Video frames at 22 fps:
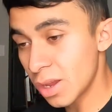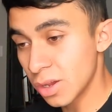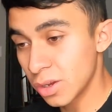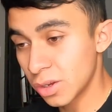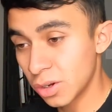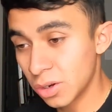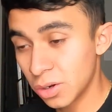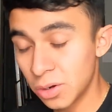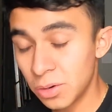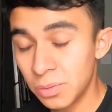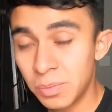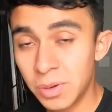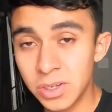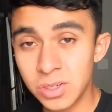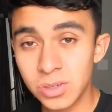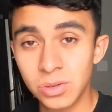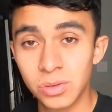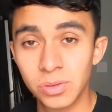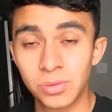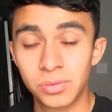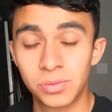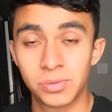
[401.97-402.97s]
your
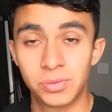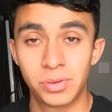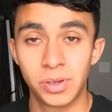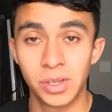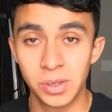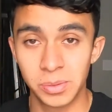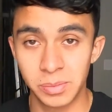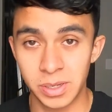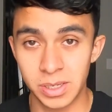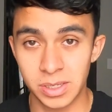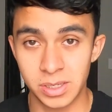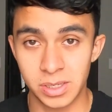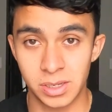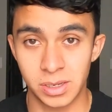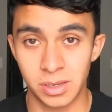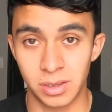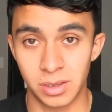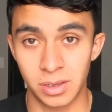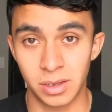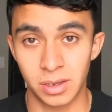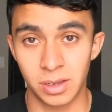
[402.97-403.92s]
muscle filaments,